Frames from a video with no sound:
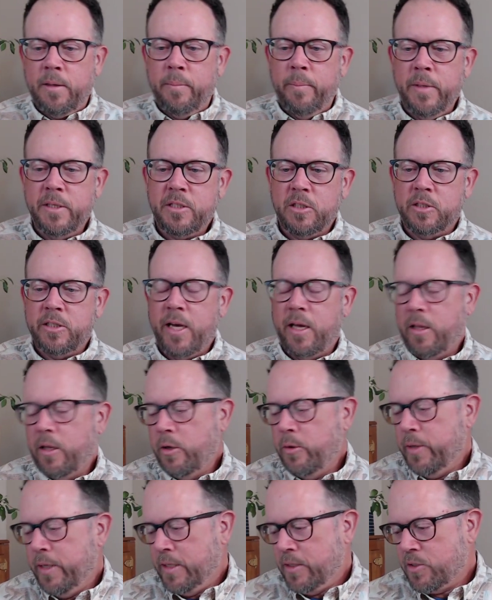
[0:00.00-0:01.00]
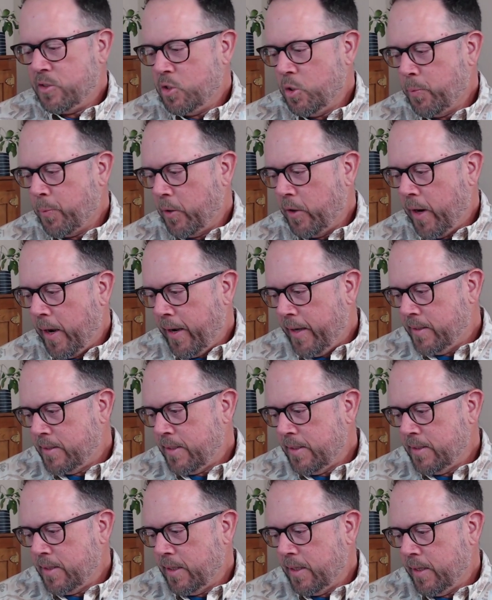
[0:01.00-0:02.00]
Mr. Tello is super nice.
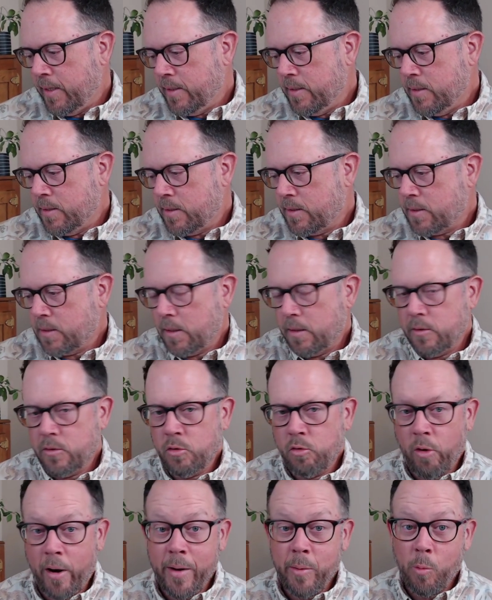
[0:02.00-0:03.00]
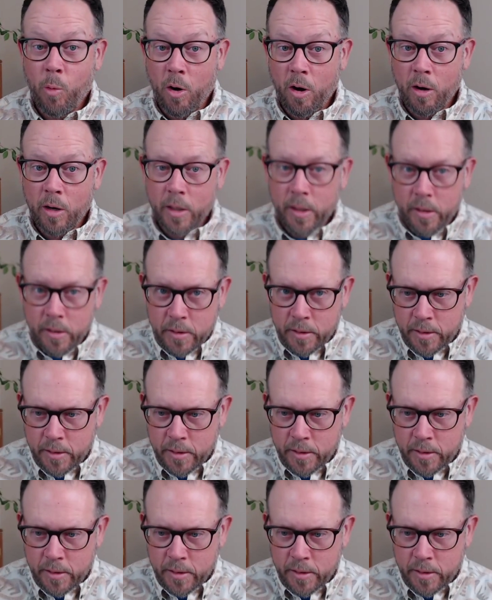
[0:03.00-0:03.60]
He does great work.